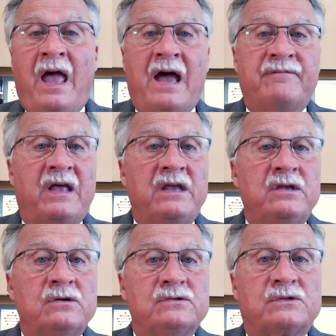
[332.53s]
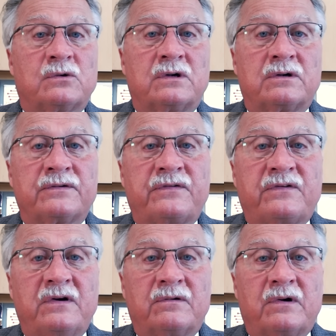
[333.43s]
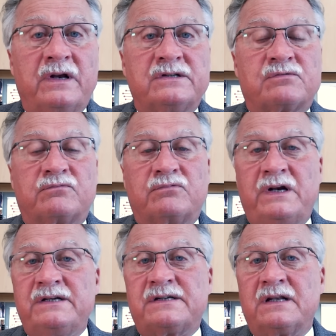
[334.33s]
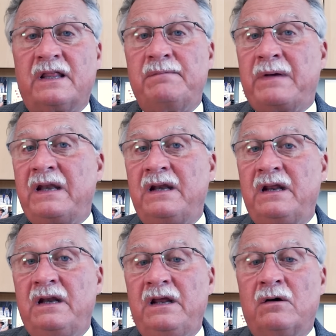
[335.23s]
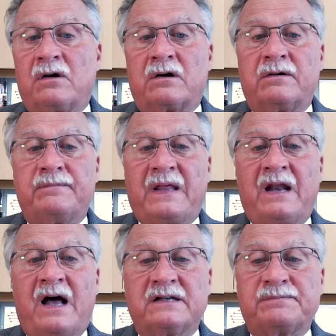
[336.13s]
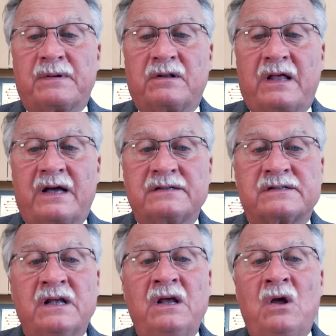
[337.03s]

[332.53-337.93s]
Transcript: Have they used oral steroids recently, been in an E R, or been hospitalized?